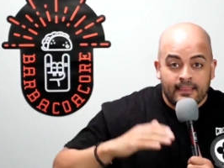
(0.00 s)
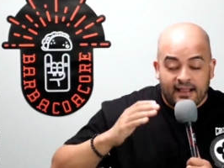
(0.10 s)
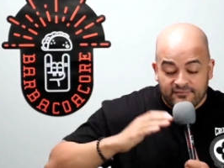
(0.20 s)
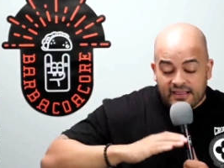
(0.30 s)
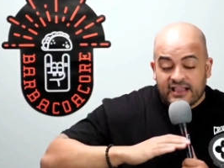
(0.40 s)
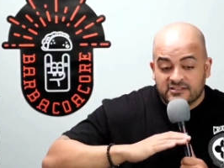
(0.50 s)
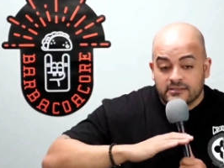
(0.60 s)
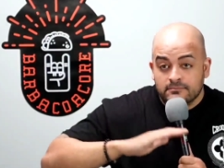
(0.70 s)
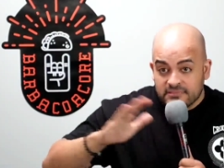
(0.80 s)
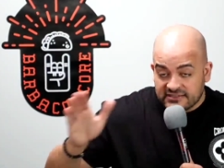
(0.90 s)
I've
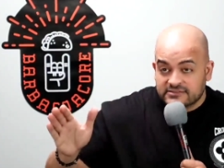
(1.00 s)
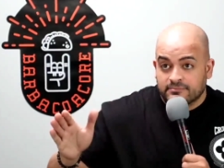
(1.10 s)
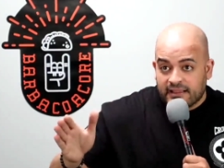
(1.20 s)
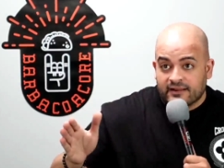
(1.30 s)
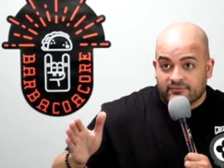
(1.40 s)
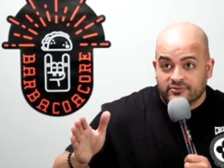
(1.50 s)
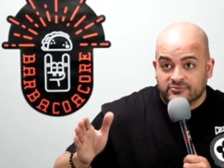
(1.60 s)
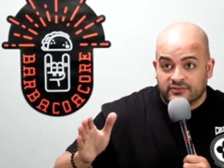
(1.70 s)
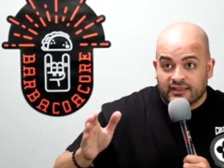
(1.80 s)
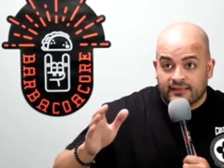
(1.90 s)
actually missed my
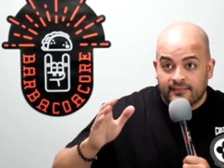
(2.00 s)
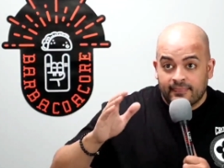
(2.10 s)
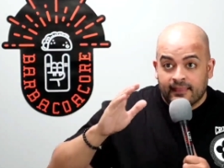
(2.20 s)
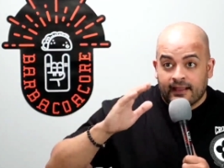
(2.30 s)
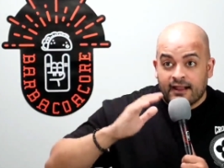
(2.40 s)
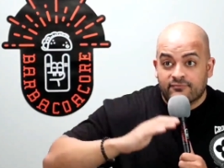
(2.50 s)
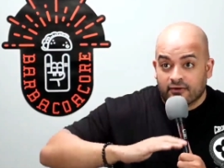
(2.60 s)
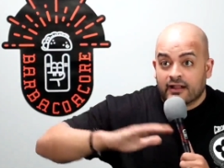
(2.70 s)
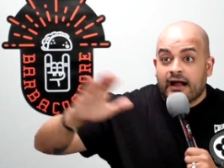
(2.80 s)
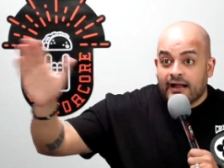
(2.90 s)
anniversary. Like I
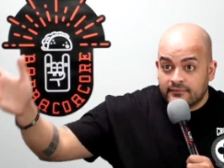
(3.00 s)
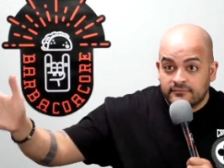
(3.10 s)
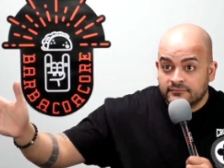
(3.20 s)
forgot